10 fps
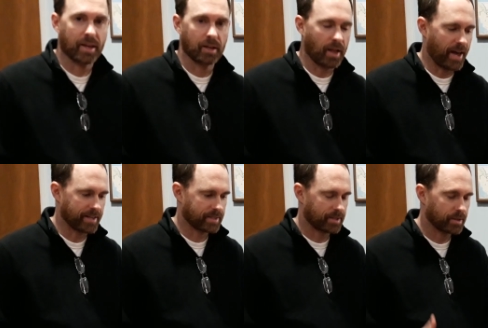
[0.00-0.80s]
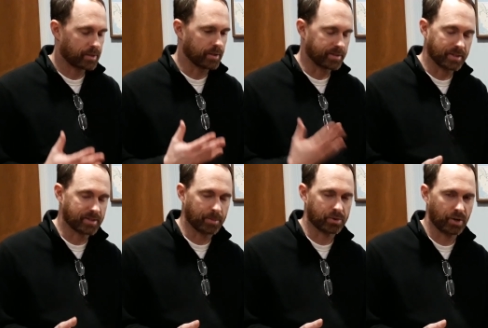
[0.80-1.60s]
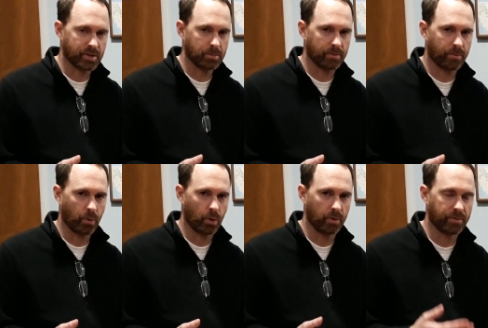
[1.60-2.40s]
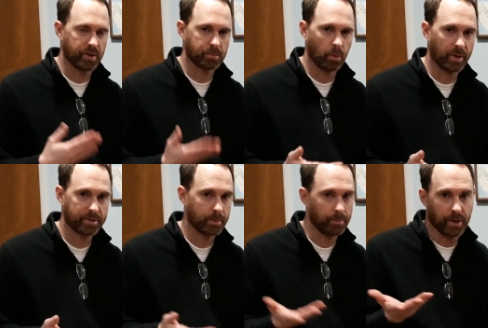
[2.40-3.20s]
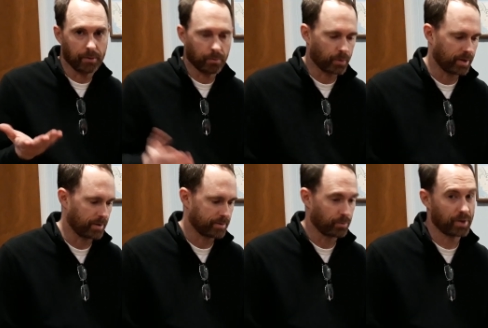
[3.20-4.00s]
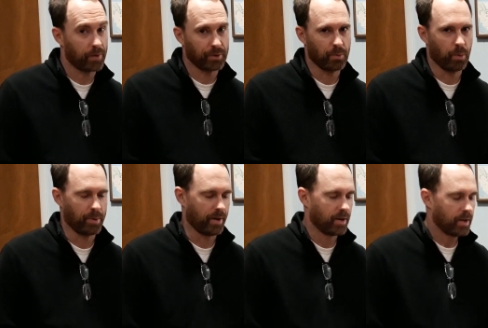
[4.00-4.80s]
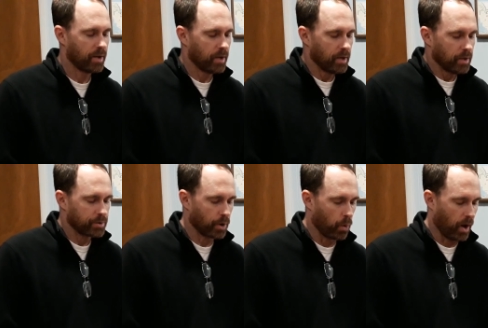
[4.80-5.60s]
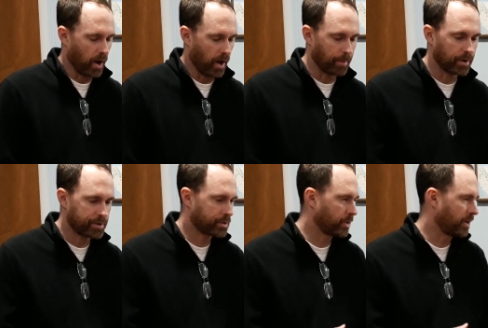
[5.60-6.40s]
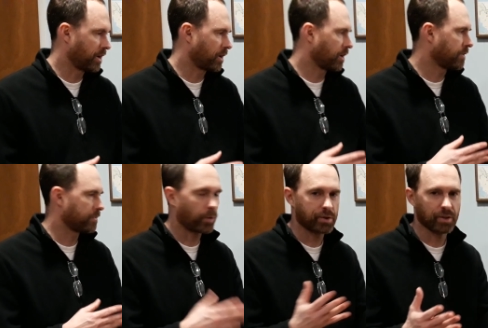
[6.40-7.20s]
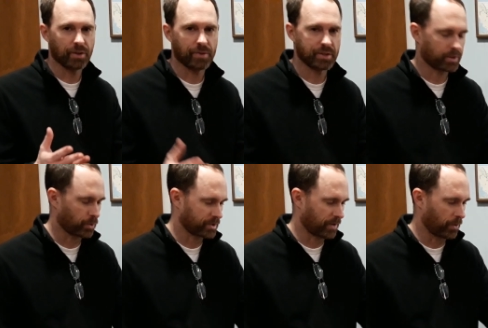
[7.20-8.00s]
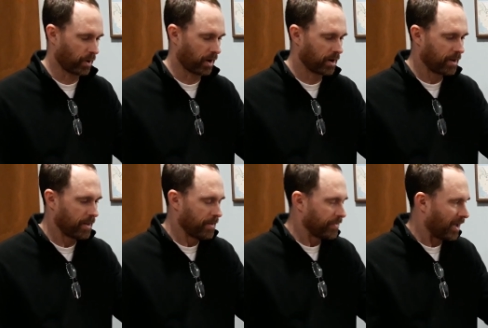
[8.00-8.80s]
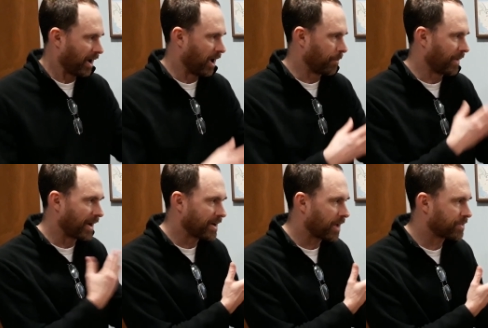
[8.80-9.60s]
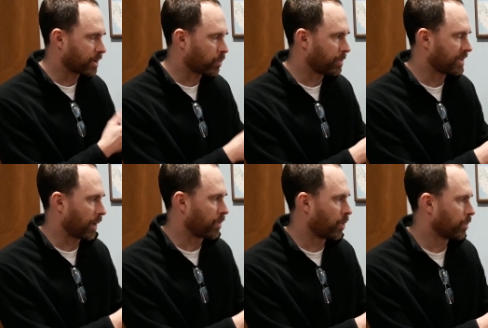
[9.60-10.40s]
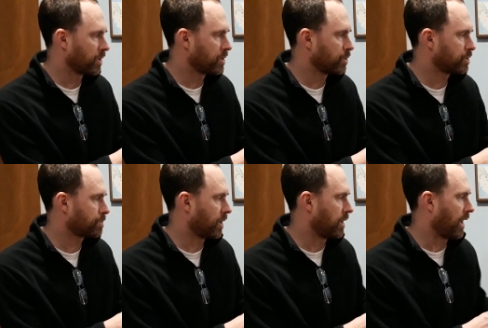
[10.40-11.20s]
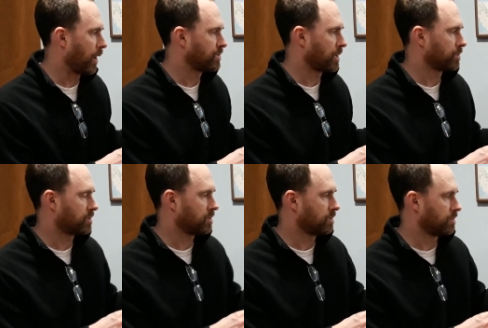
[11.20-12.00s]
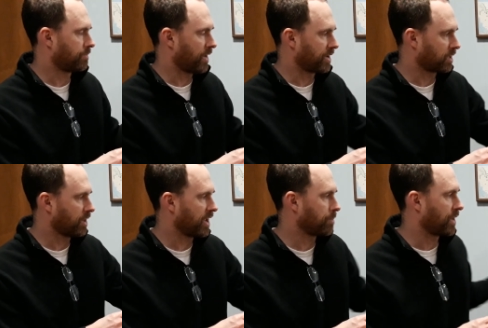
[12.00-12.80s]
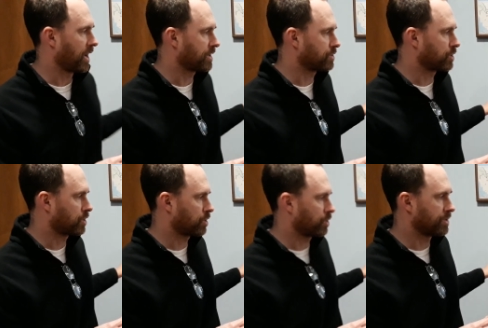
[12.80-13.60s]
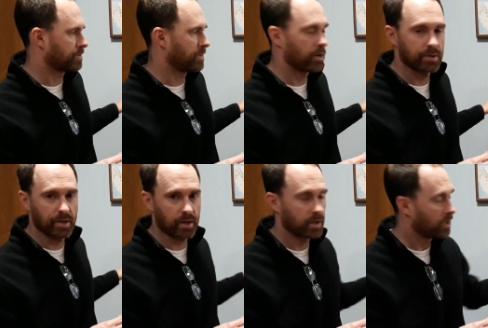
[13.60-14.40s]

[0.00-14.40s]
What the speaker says: in class to see this demonstration before we finish momentum, but we definitely won't be. So I'm going to just do it here. Fortunately, the physics works everywhere. I didn't have the equipment that I would normally use, but I was able to find a clamp that I could secure this meter stick